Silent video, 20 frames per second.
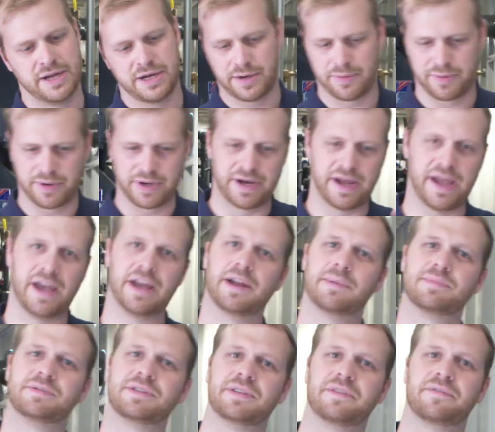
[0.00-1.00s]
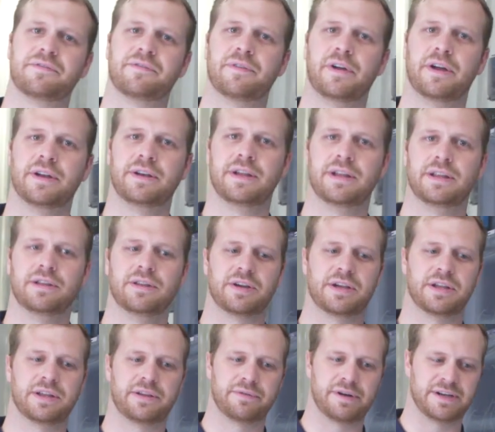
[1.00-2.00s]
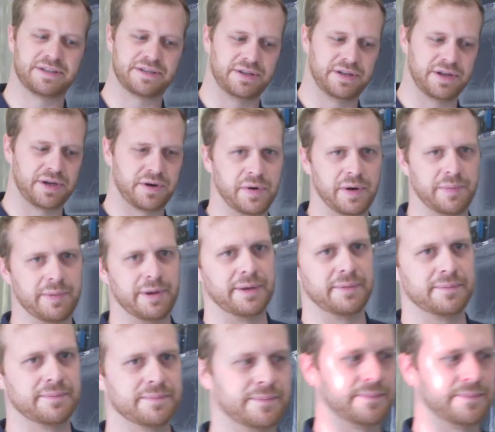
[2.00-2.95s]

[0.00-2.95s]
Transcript: Now we're gonna head up to the front and look at the rest of the equipment.